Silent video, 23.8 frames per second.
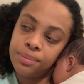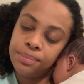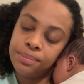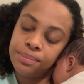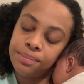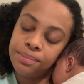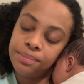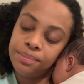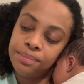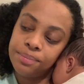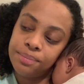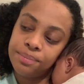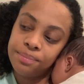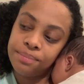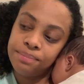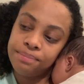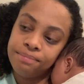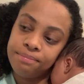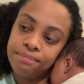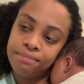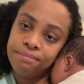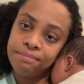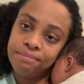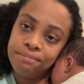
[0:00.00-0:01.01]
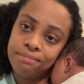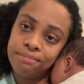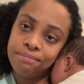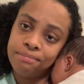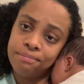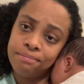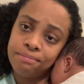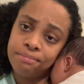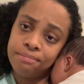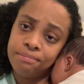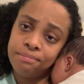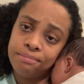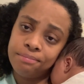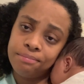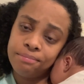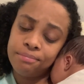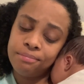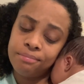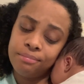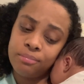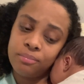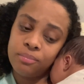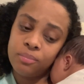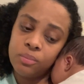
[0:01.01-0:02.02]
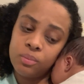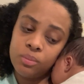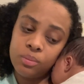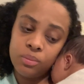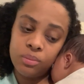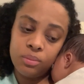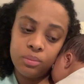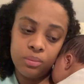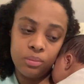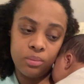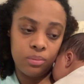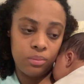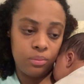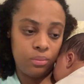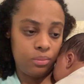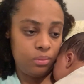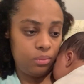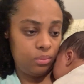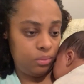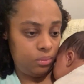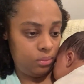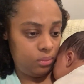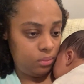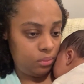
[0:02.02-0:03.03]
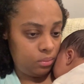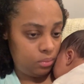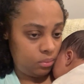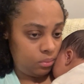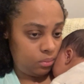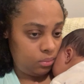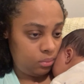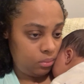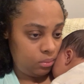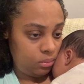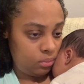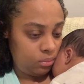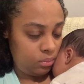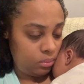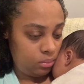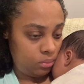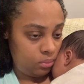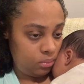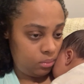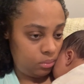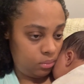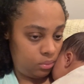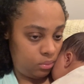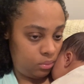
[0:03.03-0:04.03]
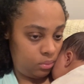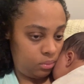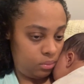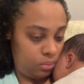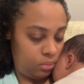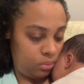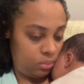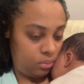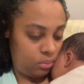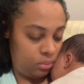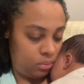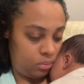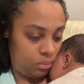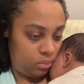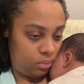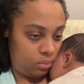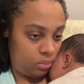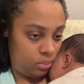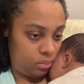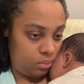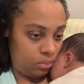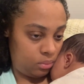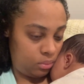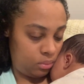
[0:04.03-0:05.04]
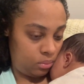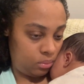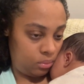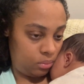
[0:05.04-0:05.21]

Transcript: Nothing is said.